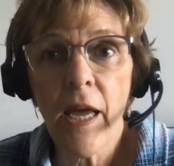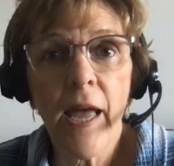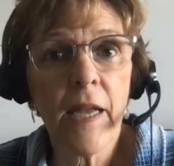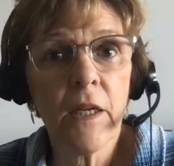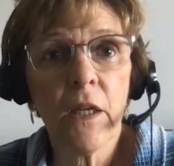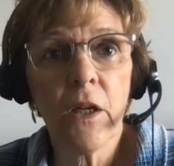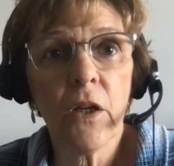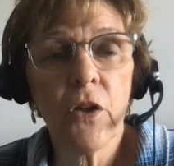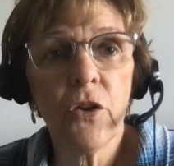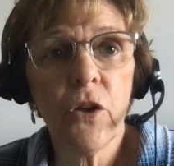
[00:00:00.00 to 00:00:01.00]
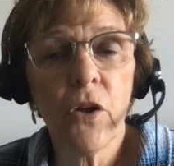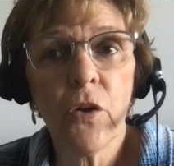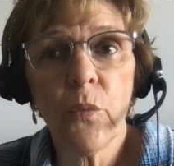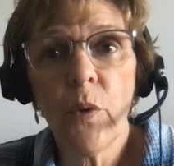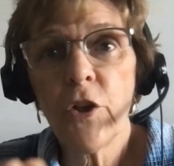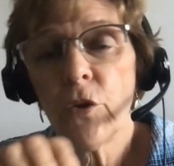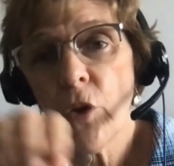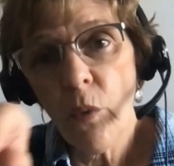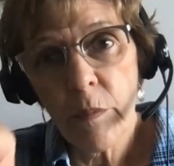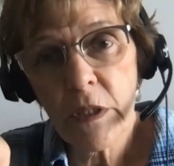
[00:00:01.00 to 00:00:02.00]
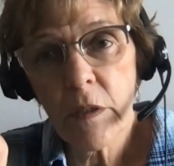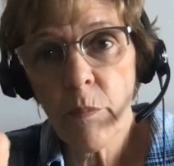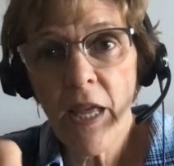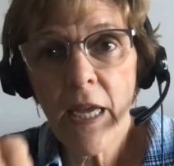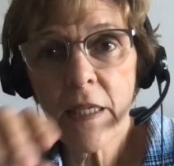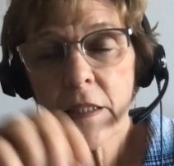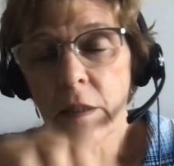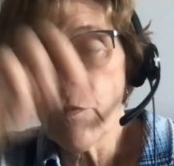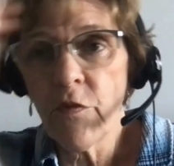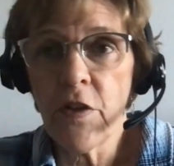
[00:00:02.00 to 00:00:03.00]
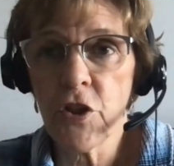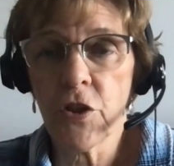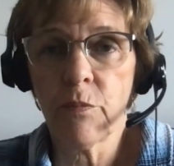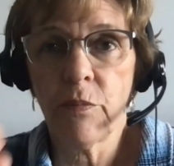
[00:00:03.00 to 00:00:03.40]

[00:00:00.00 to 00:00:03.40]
And when you go up to the pans, the fish